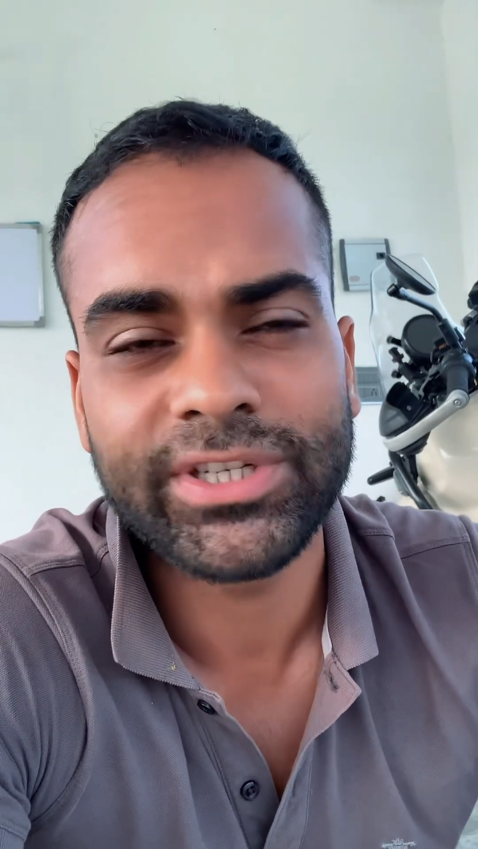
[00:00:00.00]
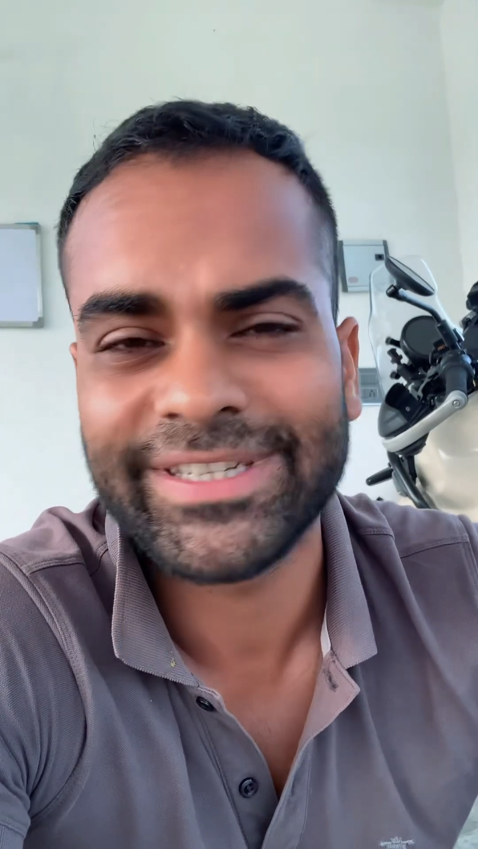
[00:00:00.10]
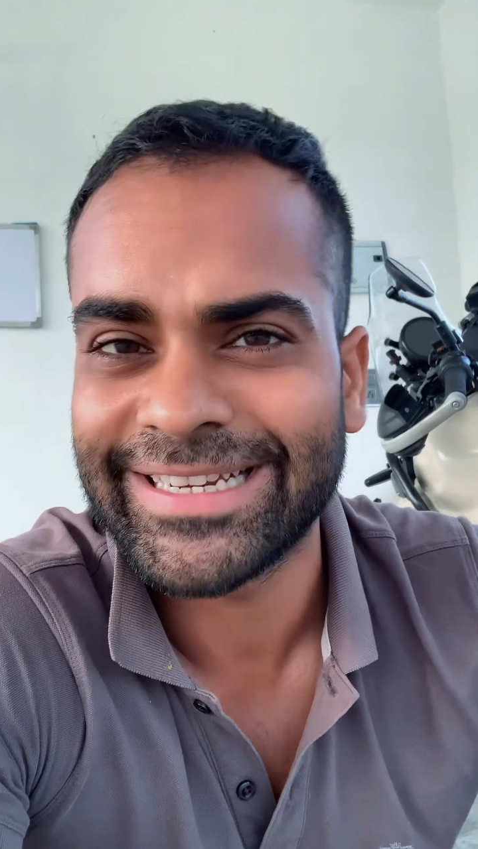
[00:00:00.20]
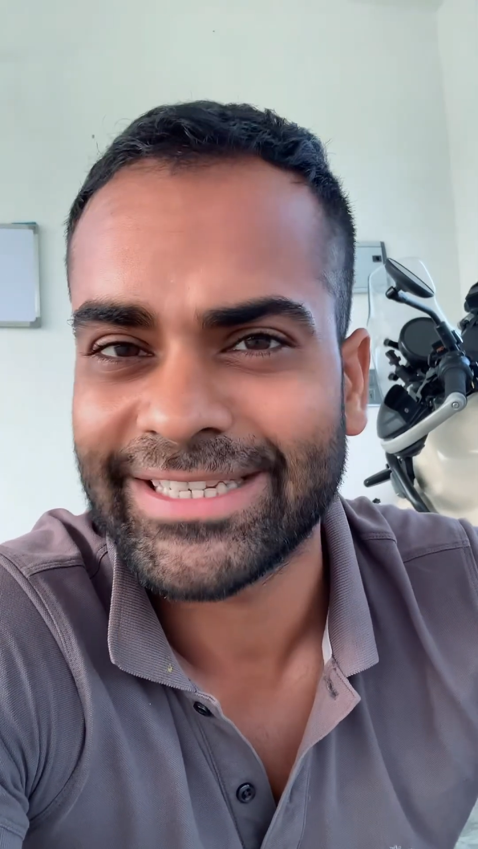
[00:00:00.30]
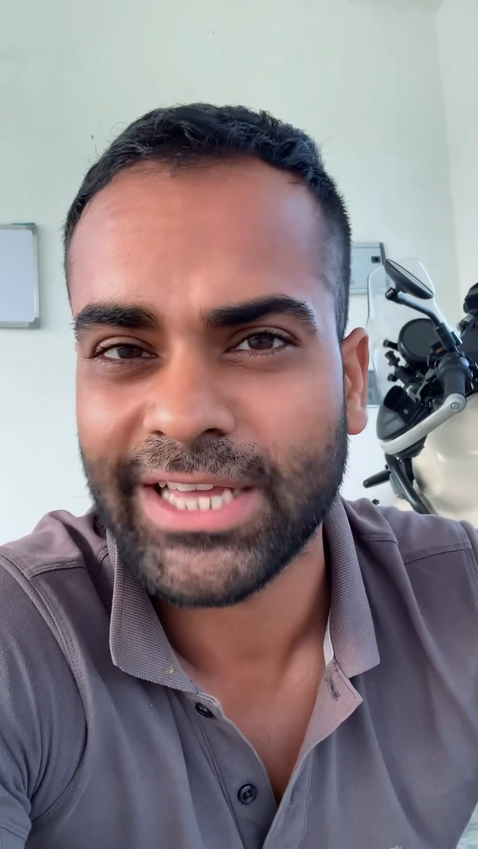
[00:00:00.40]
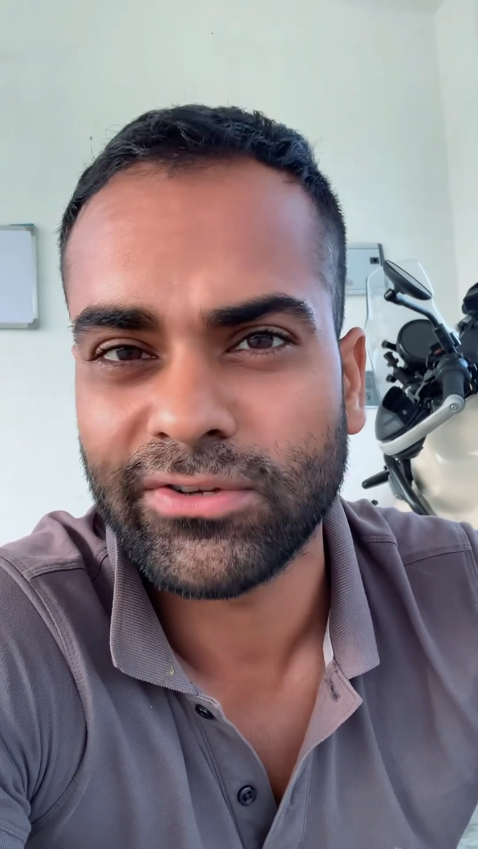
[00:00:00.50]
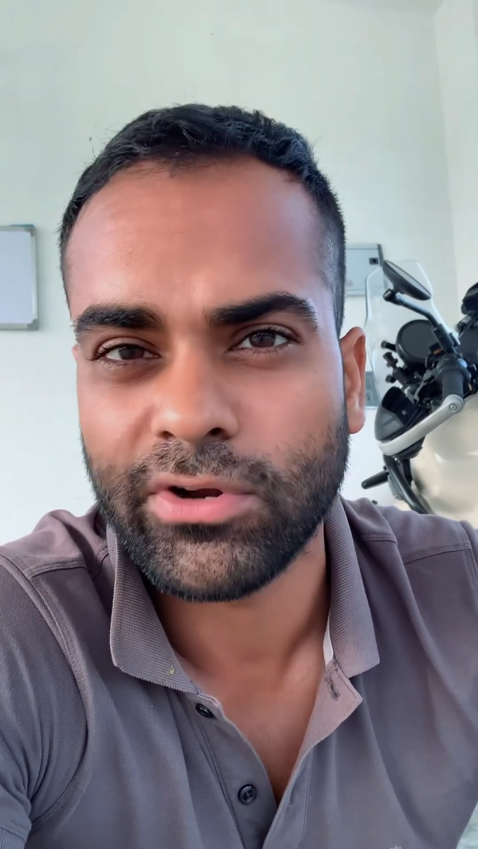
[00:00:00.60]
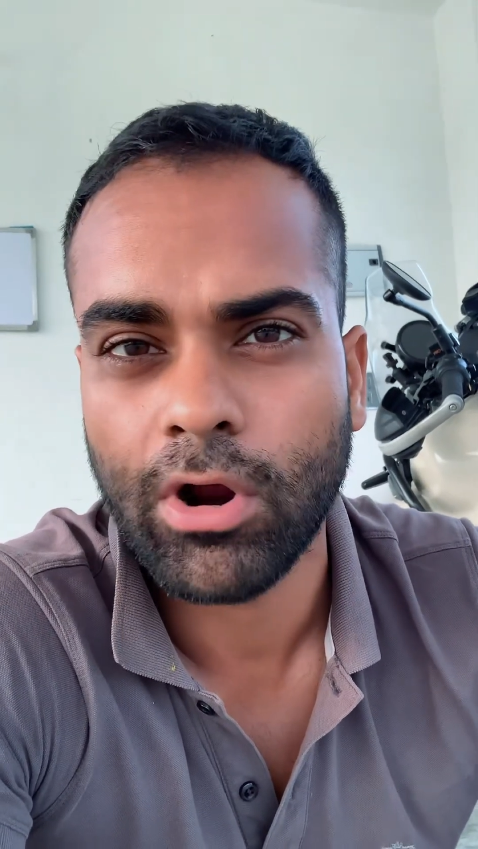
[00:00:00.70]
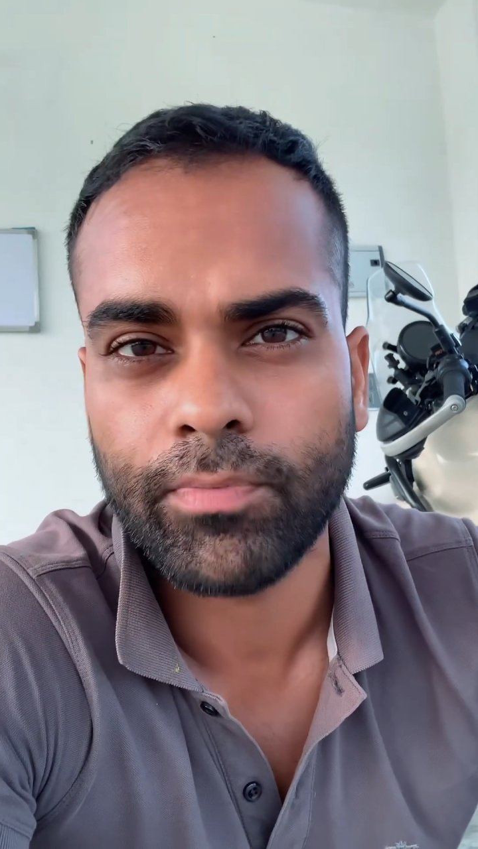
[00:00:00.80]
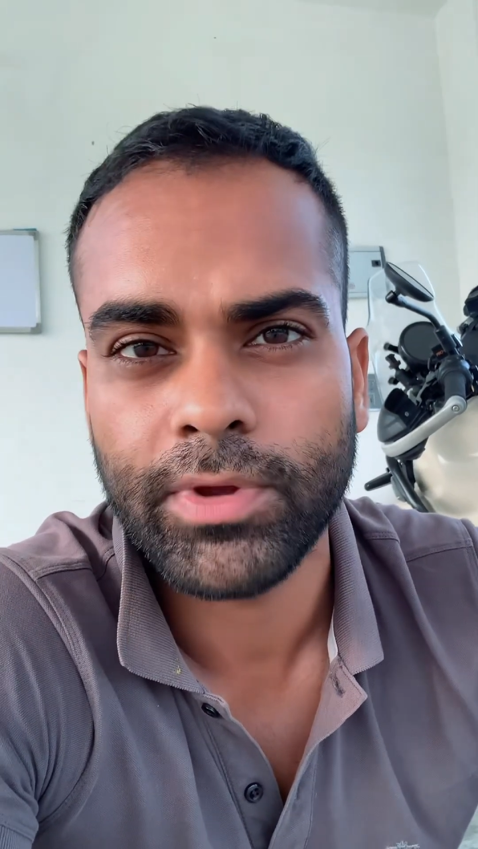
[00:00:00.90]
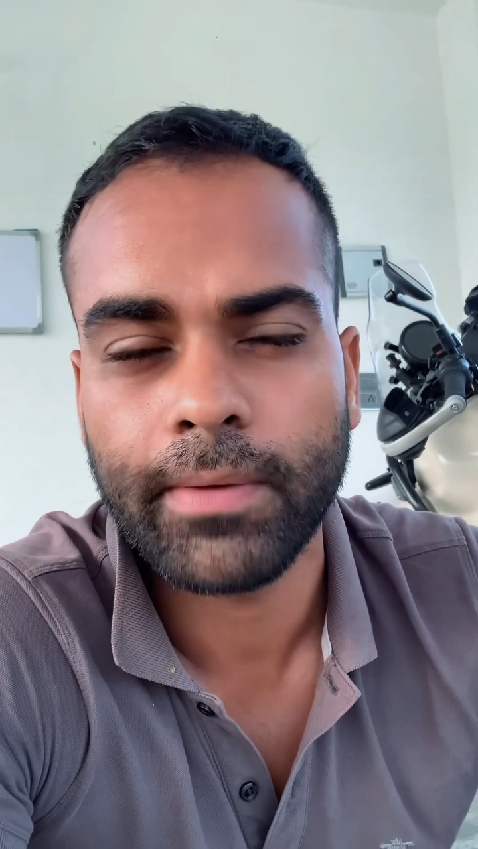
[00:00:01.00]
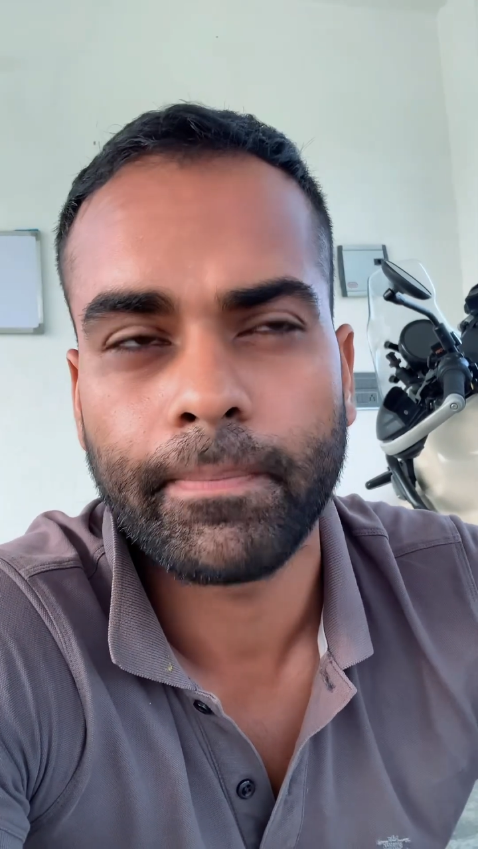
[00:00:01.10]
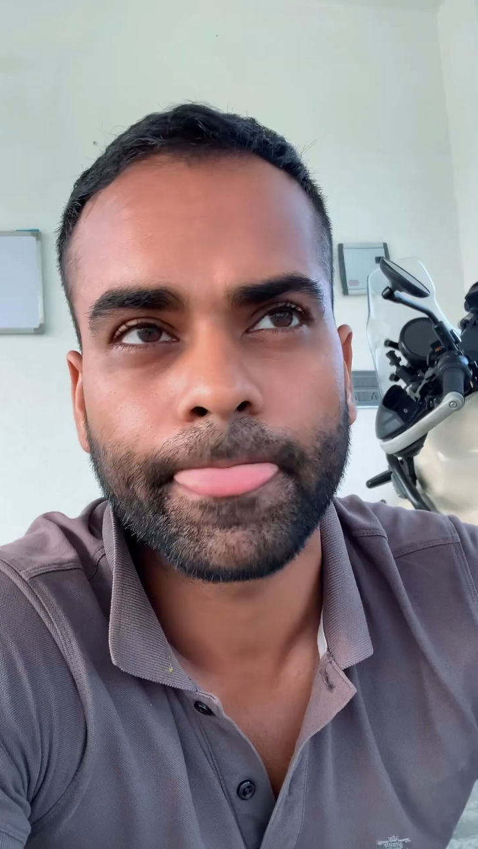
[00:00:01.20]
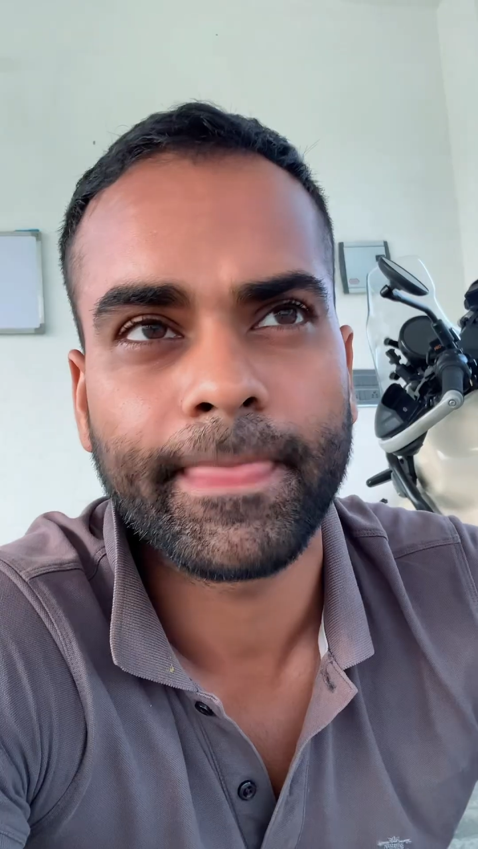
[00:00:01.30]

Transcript: 6,000 RPM.